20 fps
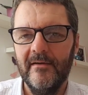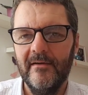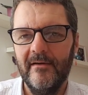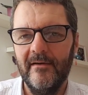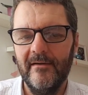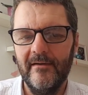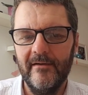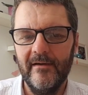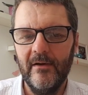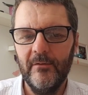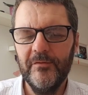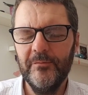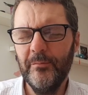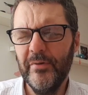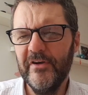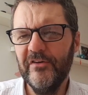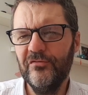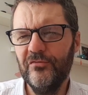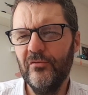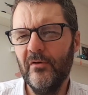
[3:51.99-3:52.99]
Uh, I was
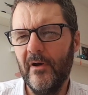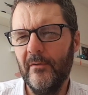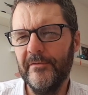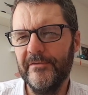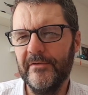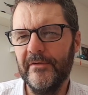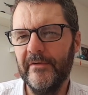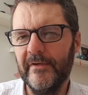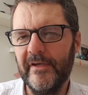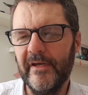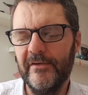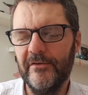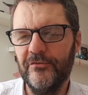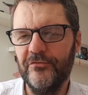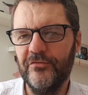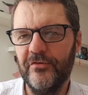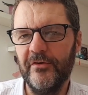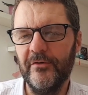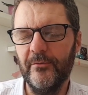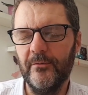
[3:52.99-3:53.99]
pretty sure I was going to get the
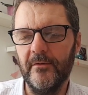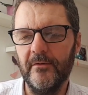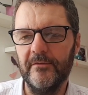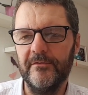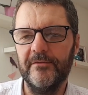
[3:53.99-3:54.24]
general,